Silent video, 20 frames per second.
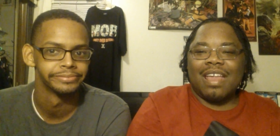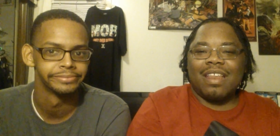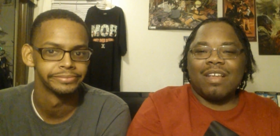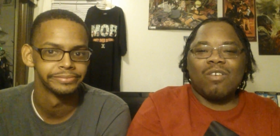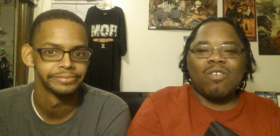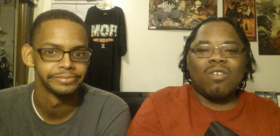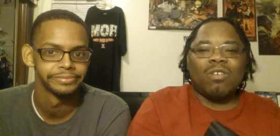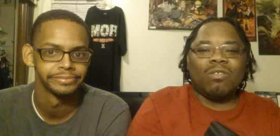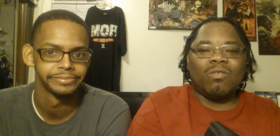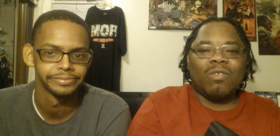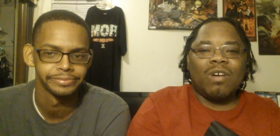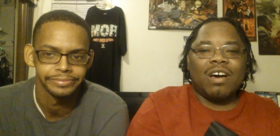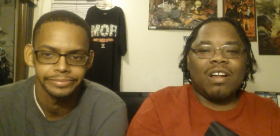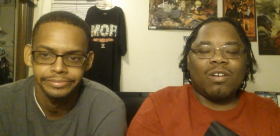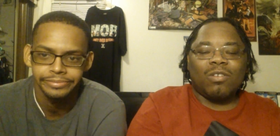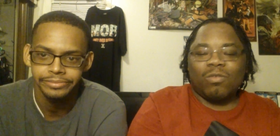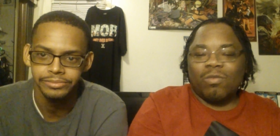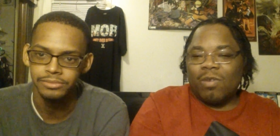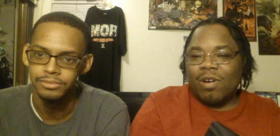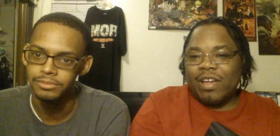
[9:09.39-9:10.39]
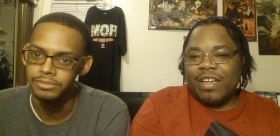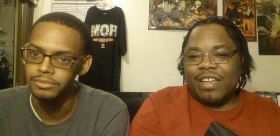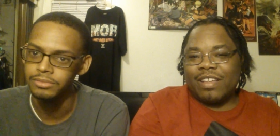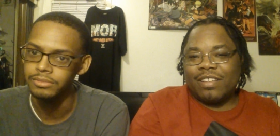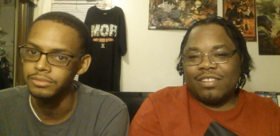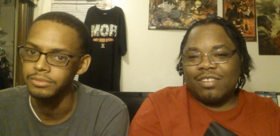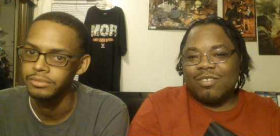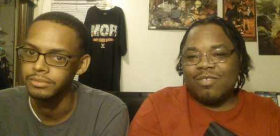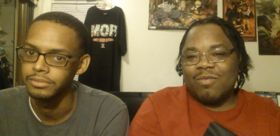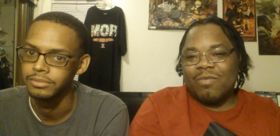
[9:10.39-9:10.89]
Speaker 1: they're gonna
Speaker 2: rot away
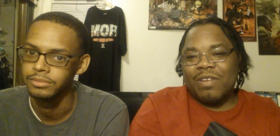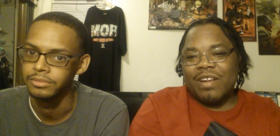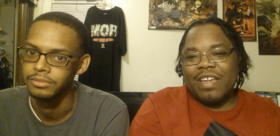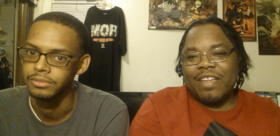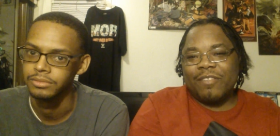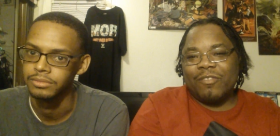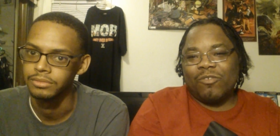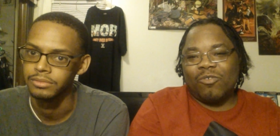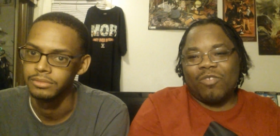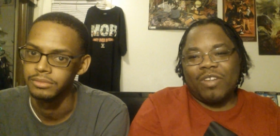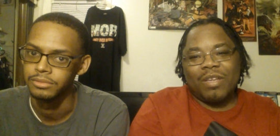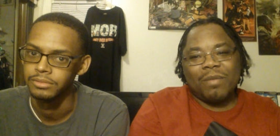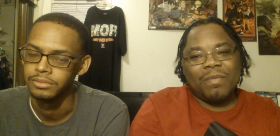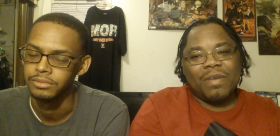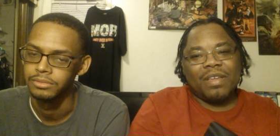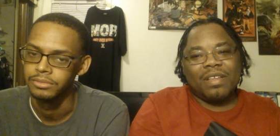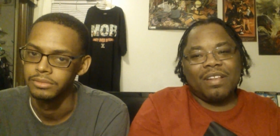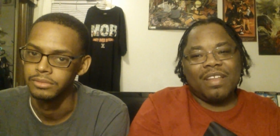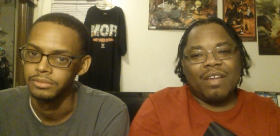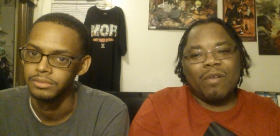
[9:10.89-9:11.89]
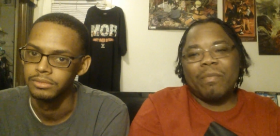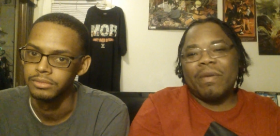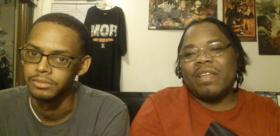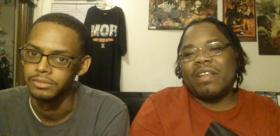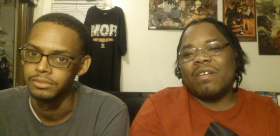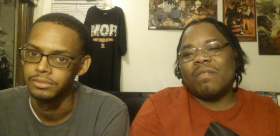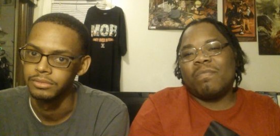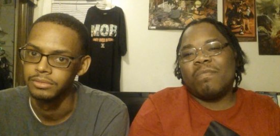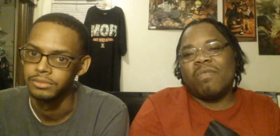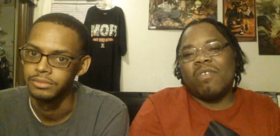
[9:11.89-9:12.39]
too with their dreaming. They'll be
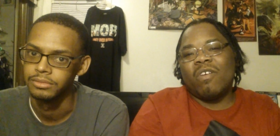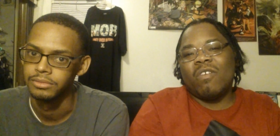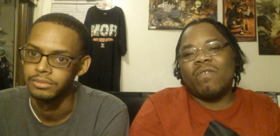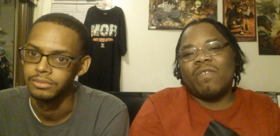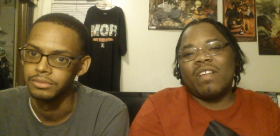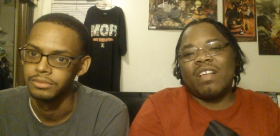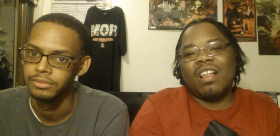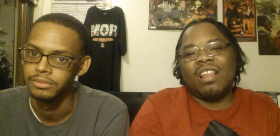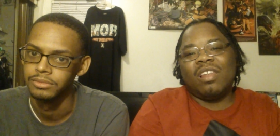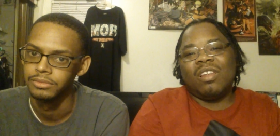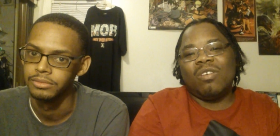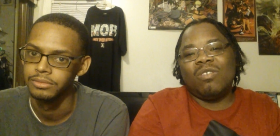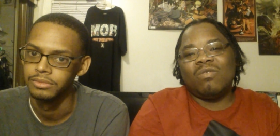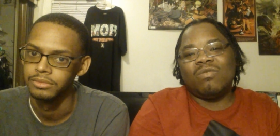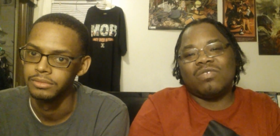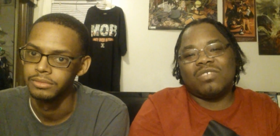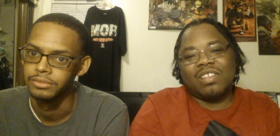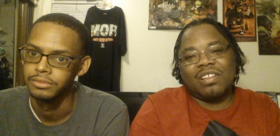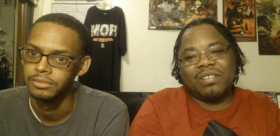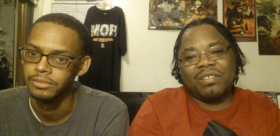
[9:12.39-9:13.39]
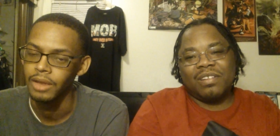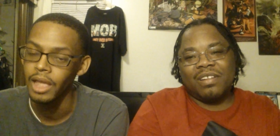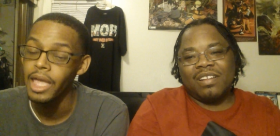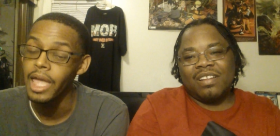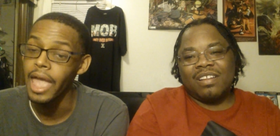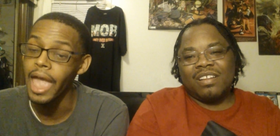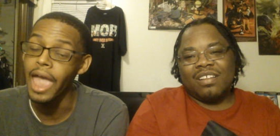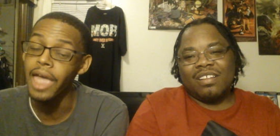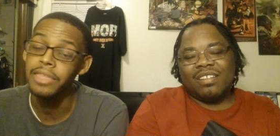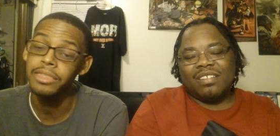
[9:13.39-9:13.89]
in a perfect illusion.
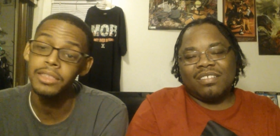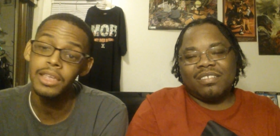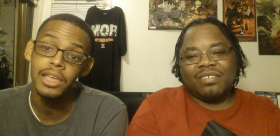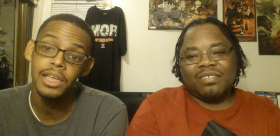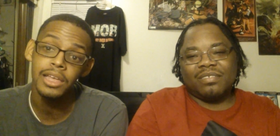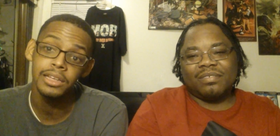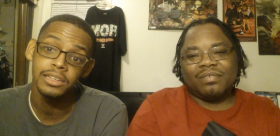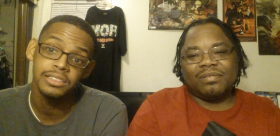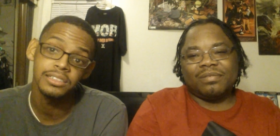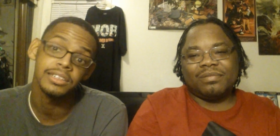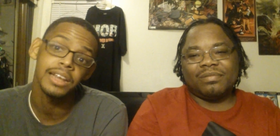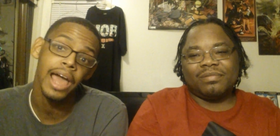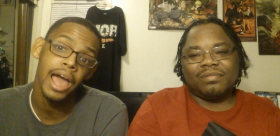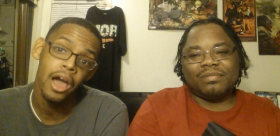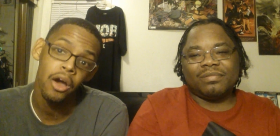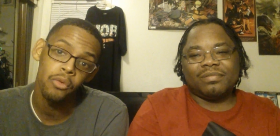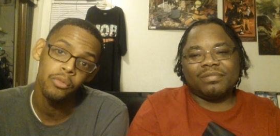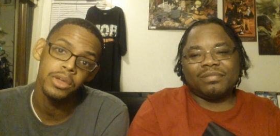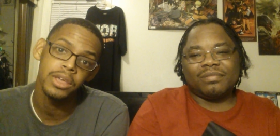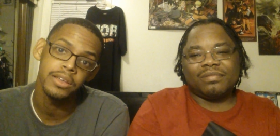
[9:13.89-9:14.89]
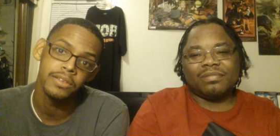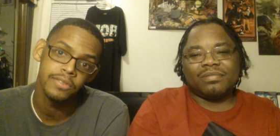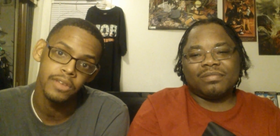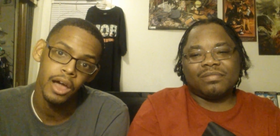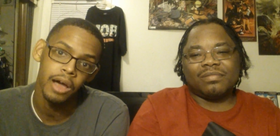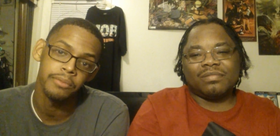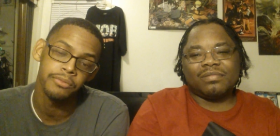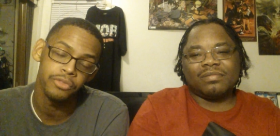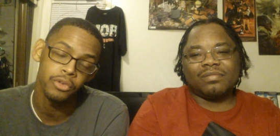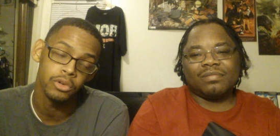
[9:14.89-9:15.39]
Speaker 1: And then now we
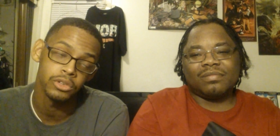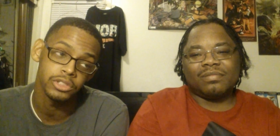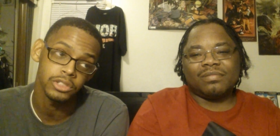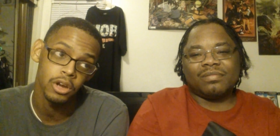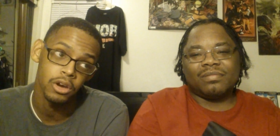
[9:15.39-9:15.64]
come full